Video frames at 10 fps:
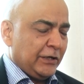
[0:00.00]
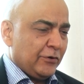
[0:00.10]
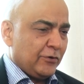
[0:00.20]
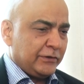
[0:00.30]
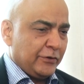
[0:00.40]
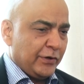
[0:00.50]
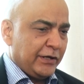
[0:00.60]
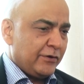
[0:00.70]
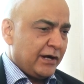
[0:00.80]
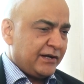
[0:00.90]

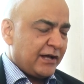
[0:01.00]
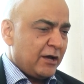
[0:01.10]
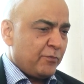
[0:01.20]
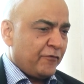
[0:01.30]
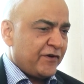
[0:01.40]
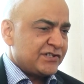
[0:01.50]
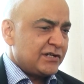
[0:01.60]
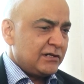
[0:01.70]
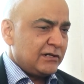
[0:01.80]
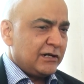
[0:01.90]
during your entire
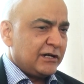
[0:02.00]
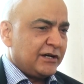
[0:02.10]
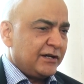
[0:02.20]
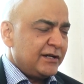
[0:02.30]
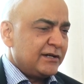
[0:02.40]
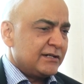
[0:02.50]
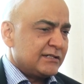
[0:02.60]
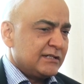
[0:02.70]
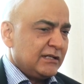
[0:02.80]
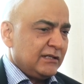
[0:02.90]
professional
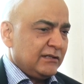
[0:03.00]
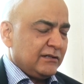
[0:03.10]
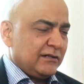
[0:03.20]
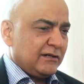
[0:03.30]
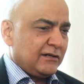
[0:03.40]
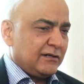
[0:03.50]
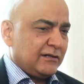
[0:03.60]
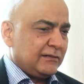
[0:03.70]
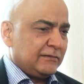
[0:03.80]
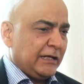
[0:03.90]
careers,
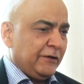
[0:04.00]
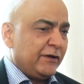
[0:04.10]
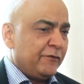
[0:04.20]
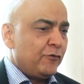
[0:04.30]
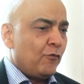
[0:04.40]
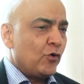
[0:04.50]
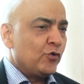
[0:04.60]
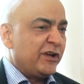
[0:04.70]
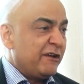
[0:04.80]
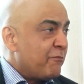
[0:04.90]
even if you
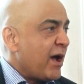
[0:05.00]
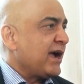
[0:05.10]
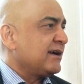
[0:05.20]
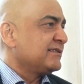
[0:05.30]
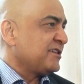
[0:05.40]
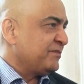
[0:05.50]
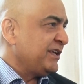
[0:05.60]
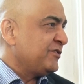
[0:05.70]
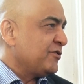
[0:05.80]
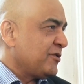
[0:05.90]
want to give back
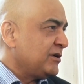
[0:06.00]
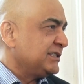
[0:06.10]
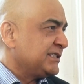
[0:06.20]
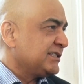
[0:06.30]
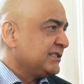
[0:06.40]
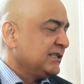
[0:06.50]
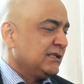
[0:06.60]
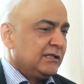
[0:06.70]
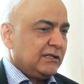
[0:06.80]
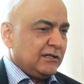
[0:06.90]
something to your college,
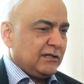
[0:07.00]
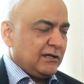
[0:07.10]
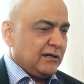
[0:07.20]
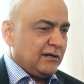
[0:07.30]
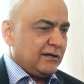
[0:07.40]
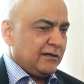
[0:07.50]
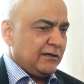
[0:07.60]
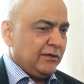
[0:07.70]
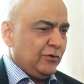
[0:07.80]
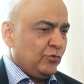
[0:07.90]

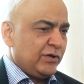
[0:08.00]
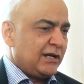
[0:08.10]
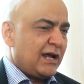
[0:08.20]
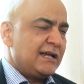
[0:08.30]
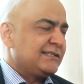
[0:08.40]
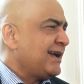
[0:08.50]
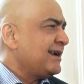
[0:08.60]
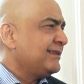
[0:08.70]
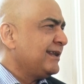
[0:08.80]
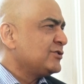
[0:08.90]
you realize
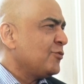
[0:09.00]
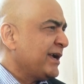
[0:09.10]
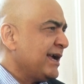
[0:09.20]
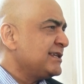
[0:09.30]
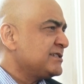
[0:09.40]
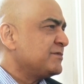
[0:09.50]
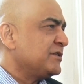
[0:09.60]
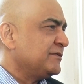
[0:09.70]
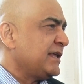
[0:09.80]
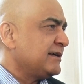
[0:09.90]
that there is no
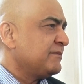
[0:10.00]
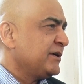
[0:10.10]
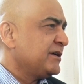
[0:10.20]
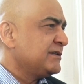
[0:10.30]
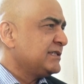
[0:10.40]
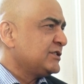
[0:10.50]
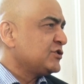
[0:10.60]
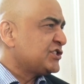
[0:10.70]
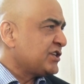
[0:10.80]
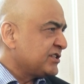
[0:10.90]
mechanism to do that, because
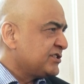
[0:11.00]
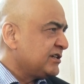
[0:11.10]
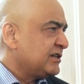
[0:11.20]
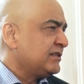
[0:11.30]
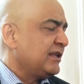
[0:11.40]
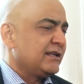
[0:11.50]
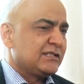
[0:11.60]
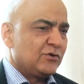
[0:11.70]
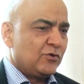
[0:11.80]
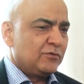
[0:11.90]
there is no structure,
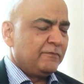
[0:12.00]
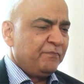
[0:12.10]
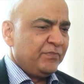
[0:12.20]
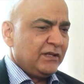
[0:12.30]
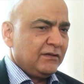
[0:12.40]
there is no